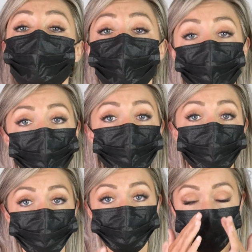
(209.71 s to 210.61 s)
very
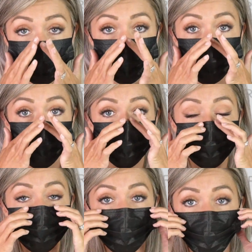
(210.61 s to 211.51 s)
safe for the
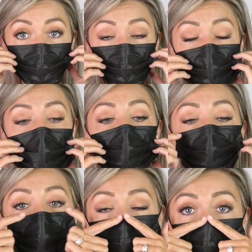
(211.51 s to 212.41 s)
skin, and